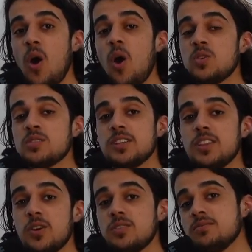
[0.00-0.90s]
ultimately
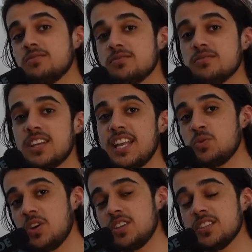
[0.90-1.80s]
know it's
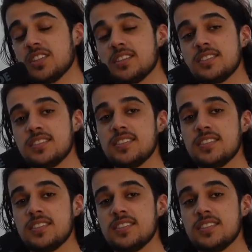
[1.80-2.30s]
worth it.